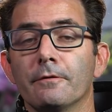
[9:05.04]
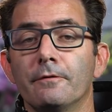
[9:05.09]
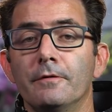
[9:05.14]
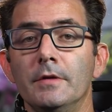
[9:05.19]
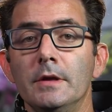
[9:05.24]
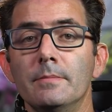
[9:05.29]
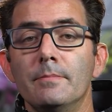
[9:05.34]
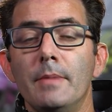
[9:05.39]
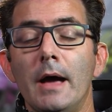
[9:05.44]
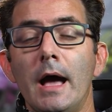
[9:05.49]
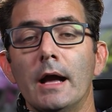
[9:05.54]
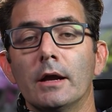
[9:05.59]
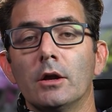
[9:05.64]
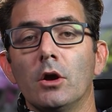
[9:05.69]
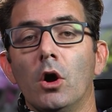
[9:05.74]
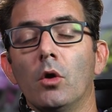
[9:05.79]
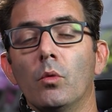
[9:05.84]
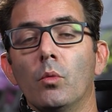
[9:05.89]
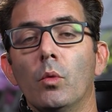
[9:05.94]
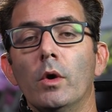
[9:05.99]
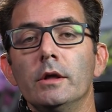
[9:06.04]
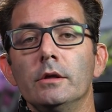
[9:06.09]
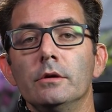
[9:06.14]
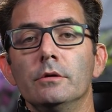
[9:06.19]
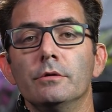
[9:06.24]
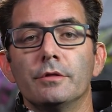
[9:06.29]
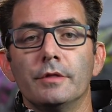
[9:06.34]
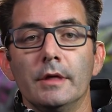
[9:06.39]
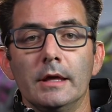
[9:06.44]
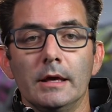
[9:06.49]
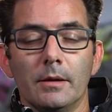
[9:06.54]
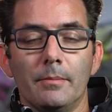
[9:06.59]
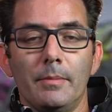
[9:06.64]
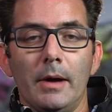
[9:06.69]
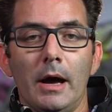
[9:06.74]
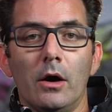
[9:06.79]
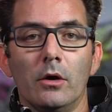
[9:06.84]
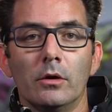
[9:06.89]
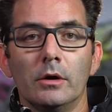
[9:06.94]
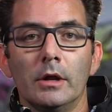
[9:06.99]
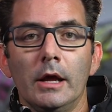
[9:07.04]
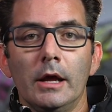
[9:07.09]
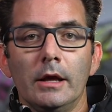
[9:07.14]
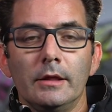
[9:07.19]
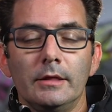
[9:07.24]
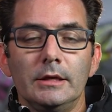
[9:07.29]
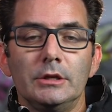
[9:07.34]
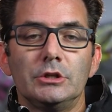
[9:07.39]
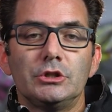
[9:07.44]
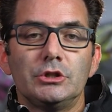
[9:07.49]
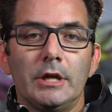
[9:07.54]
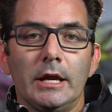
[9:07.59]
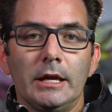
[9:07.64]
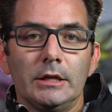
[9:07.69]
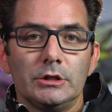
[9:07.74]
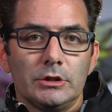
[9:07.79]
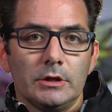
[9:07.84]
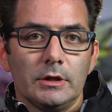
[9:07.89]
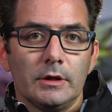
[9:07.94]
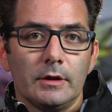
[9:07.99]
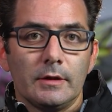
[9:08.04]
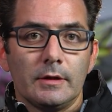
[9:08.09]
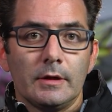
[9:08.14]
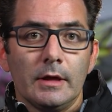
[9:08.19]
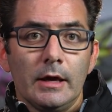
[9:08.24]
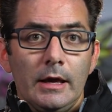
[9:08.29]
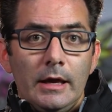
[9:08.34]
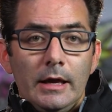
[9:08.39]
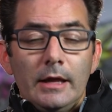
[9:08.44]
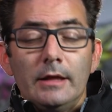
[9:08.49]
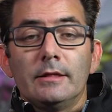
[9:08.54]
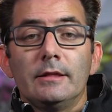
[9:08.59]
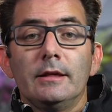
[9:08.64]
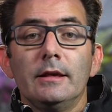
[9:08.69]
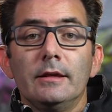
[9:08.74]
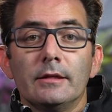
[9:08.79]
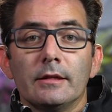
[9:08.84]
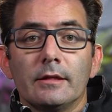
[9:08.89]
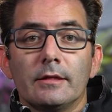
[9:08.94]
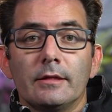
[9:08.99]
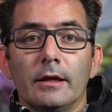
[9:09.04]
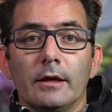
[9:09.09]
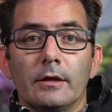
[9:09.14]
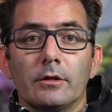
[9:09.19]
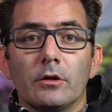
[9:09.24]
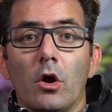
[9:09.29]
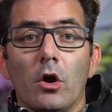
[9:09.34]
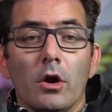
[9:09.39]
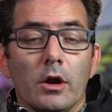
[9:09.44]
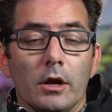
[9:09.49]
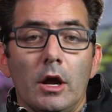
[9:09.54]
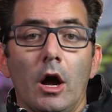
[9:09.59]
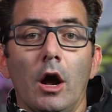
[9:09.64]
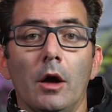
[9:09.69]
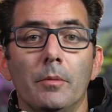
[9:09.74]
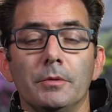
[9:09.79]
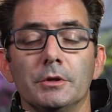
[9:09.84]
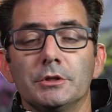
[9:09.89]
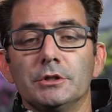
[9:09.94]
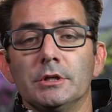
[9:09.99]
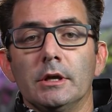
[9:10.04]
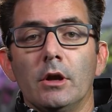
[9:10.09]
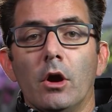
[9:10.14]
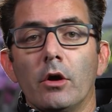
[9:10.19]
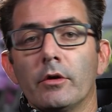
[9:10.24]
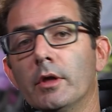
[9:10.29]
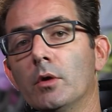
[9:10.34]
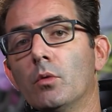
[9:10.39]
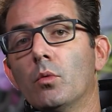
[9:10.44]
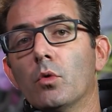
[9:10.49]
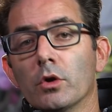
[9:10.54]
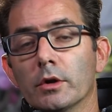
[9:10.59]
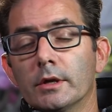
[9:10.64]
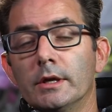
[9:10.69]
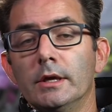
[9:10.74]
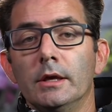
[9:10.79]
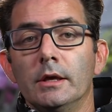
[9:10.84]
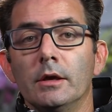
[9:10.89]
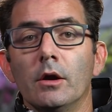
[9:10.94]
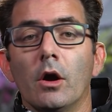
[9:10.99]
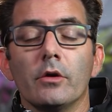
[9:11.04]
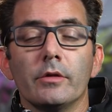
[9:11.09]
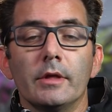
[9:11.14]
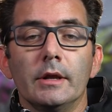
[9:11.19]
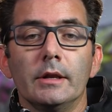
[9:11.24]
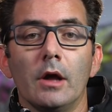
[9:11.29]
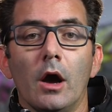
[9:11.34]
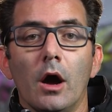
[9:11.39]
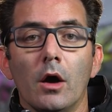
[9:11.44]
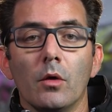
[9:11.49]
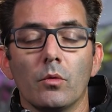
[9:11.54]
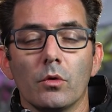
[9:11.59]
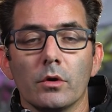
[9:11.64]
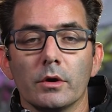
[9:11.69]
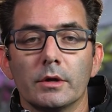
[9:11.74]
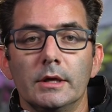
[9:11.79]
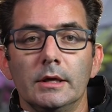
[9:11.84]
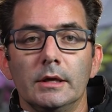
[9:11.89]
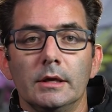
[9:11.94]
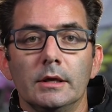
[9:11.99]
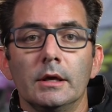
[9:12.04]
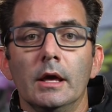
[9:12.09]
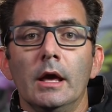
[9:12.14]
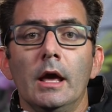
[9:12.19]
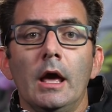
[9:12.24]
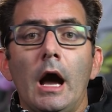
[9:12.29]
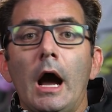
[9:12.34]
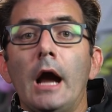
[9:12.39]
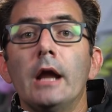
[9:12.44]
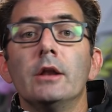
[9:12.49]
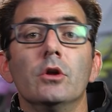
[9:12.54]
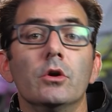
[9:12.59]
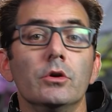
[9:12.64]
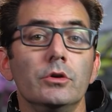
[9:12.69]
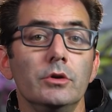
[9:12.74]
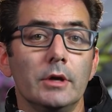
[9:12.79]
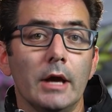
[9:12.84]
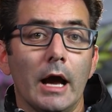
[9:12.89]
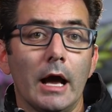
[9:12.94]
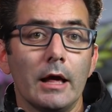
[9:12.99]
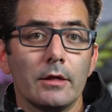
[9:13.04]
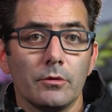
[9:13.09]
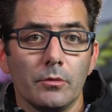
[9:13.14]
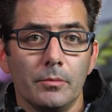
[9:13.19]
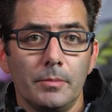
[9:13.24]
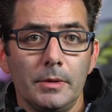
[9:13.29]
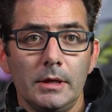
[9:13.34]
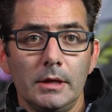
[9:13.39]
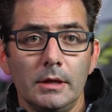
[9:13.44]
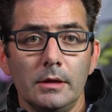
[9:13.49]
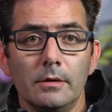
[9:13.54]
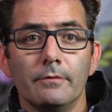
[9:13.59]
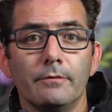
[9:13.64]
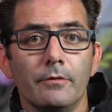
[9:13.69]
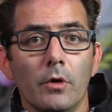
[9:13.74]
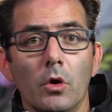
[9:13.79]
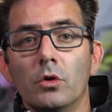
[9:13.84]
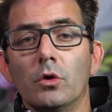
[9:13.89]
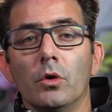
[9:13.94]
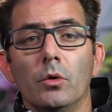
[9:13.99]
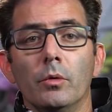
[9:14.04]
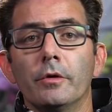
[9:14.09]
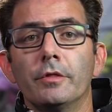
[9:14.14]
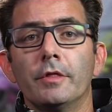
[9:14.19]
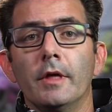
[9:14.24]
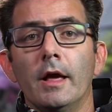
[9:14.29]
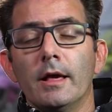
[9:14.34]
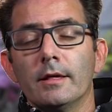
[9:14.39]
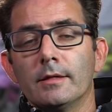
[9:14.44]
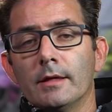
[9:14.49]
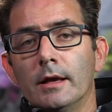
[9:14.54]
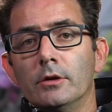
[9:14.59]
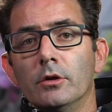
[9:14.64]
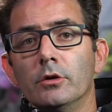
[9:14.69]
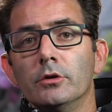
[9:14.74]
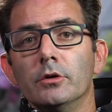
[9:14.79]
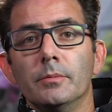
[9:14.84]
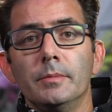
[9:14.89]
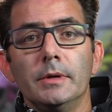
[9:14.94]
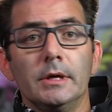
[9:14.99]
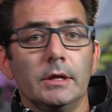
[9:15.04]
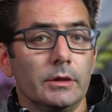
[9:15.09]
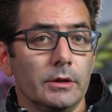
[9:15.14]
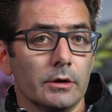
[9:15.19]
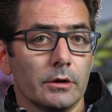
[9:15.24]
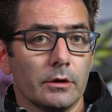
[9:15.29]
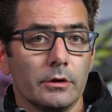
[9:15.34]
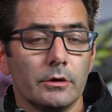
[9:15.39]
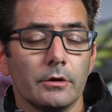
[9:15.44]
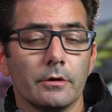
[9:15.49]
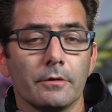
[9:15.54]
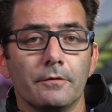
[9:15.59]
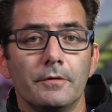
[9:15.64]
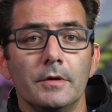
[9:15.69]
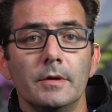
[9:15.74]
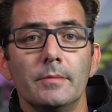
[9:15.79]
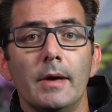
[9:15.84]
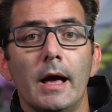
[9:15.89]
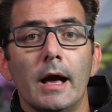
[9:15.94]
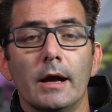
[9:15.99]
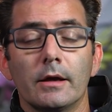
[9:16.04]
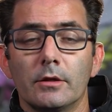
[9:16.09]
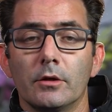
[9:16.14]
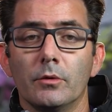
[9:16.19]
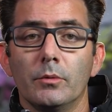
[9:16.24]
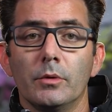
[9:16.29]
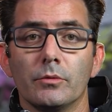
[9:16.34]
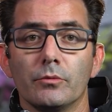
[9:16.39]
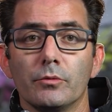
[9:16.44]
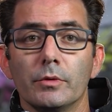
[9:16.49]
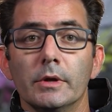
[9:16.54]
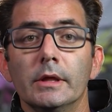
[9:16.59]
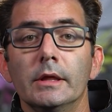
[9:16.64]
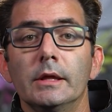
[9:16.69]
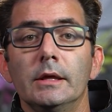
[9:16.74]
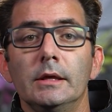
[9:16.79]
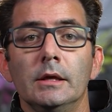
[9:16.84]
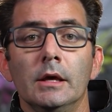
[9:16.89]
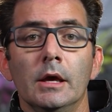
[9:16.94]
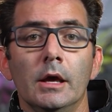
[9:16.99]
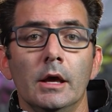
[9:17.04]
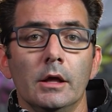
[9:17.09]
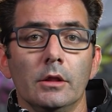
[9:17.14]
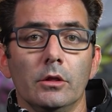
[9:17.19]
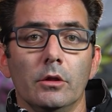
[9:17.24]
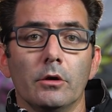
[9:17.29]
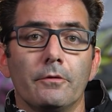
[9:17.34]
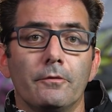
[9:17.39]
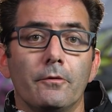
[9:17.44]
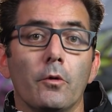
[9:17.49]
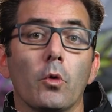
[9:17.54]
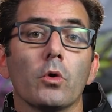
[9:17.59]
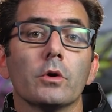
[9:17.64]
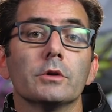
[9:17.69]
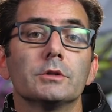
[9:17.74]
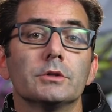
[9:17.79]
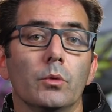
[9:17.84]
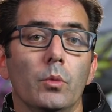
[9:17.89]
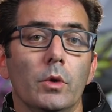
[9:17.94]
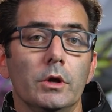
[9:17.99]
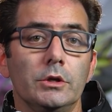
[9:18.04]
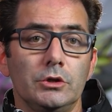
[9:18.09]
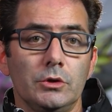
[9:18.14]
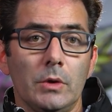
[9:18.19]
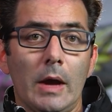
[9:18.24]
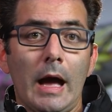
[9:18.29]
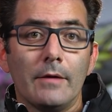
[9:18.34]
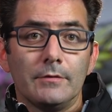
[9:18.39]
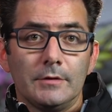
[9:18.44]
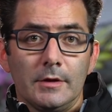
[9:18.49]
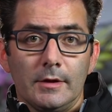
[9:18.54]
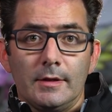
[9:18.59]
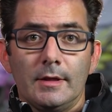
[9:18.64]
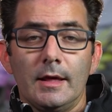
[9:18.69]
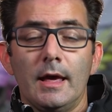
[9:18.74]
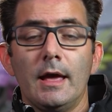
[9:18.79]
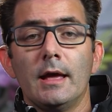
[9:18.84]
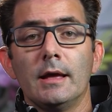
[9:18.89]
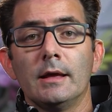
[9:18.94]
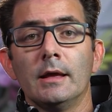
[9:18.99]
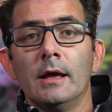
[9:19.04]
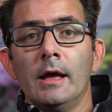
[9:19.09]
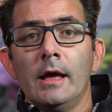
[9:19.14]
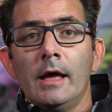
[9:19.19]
feedback on what you think about these changes in Season 6 are accomplishing. Are they working? Are they not working? I know you guys will be vocal with us. I know you'll be clear in your feedback. So we really look forward to what you have to say.